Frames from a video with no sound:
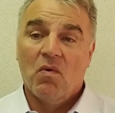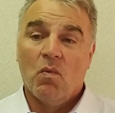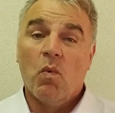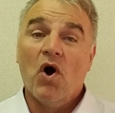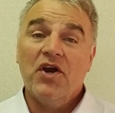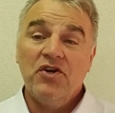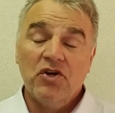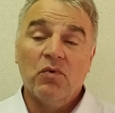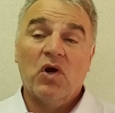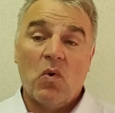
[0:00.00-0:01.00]
What are
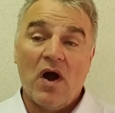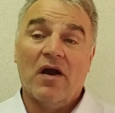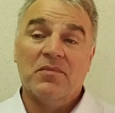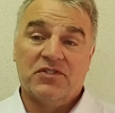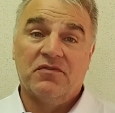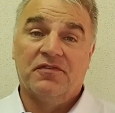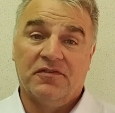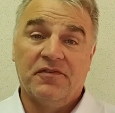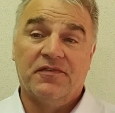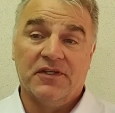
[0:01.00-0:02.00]
your requirements to feel
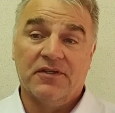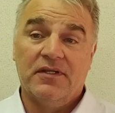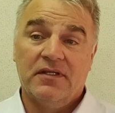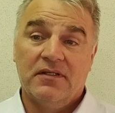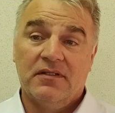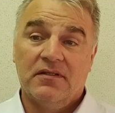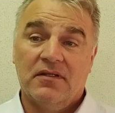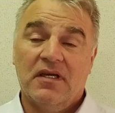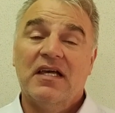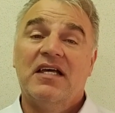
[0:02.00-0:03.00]
fulfilled?
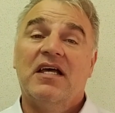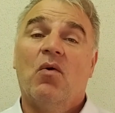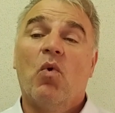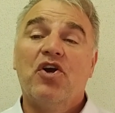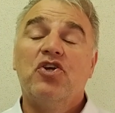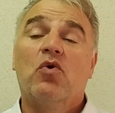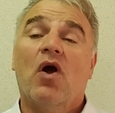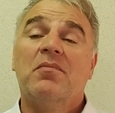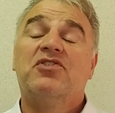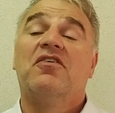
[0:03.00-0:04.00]
What are your
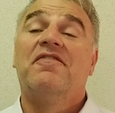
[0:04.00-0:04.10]
requirements to